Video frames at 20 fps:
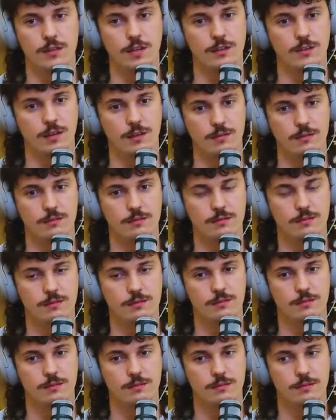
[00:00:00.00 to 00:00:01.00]
That's it.
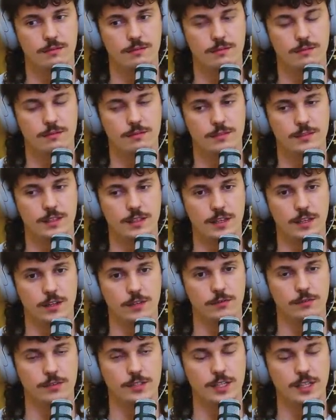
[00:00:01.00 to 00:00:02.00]

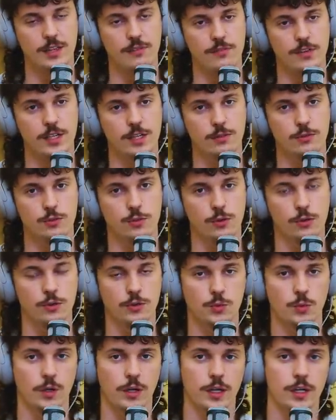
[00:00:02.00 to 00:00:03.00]
It's like the video, two
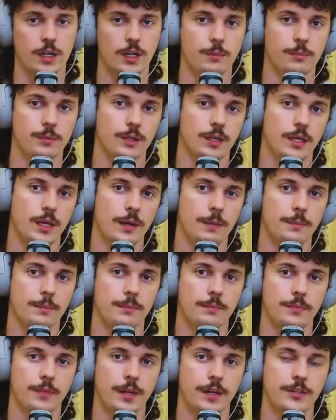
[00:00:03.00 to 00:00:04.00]
girls, one cup, but a lot
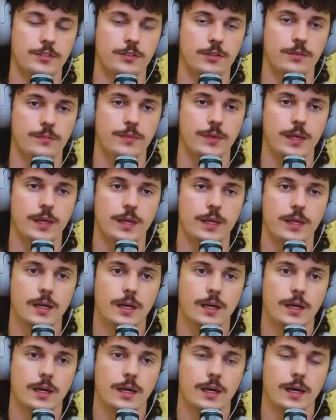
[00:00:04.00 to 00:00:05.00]
nicer.
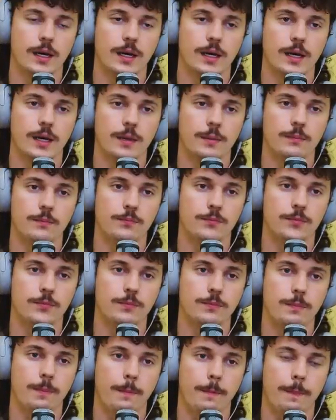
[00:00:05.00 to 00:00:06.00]
two
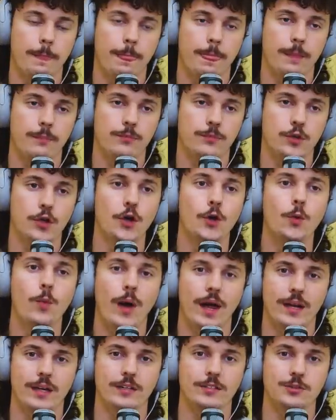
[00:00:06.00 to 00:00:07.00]

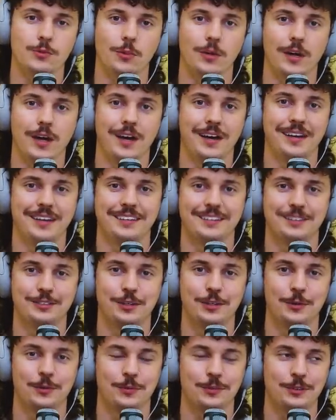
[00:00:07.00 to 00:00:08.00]
weddings, one
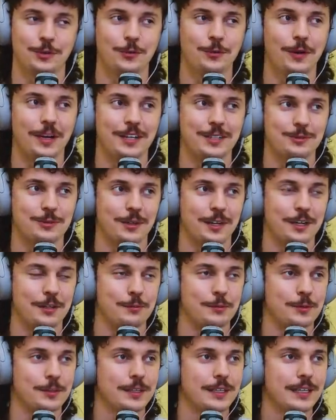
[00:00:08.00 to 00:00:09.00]

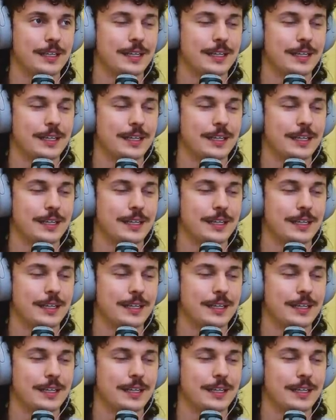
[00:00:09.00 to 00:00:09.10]
honeymoon.